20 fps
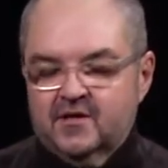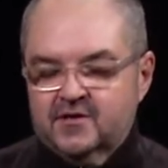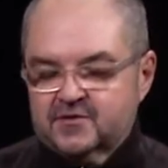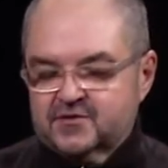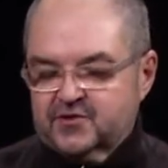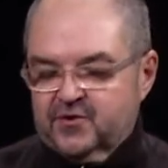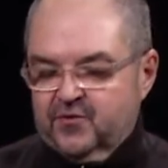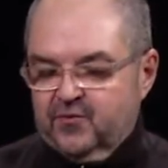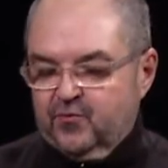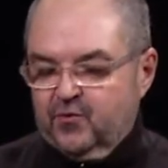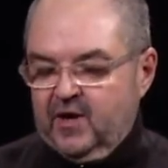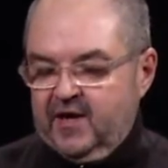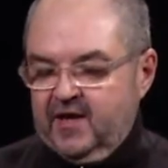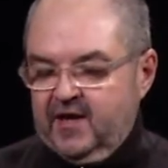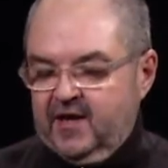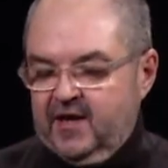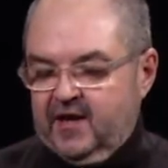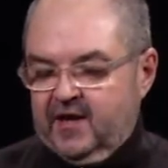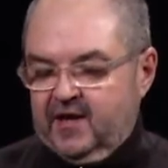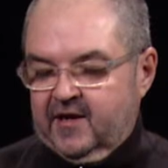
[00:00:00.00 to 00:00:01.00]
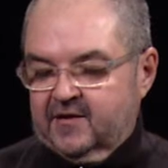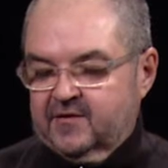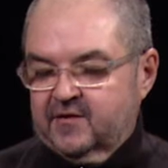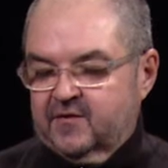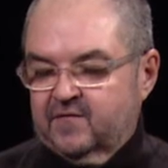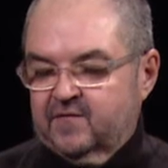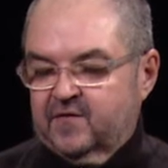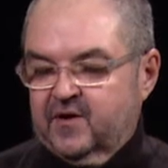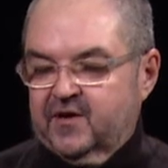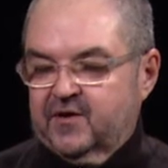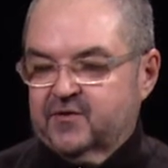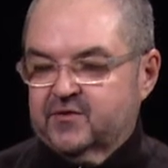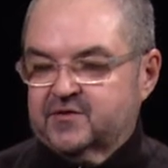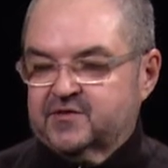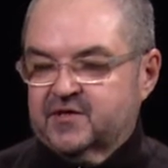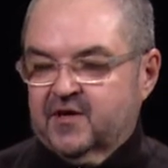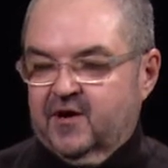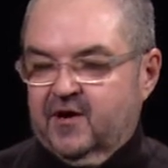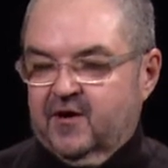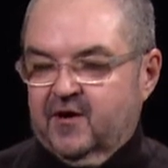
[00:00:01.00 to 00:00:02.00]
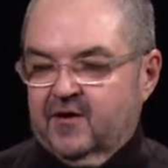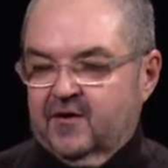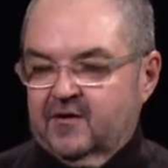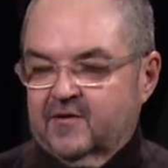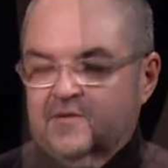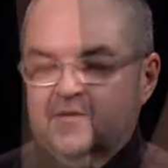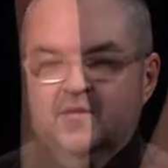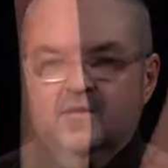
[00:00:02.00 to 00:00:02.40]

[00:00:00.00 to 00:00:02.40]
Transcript: So the right hand, the fingers are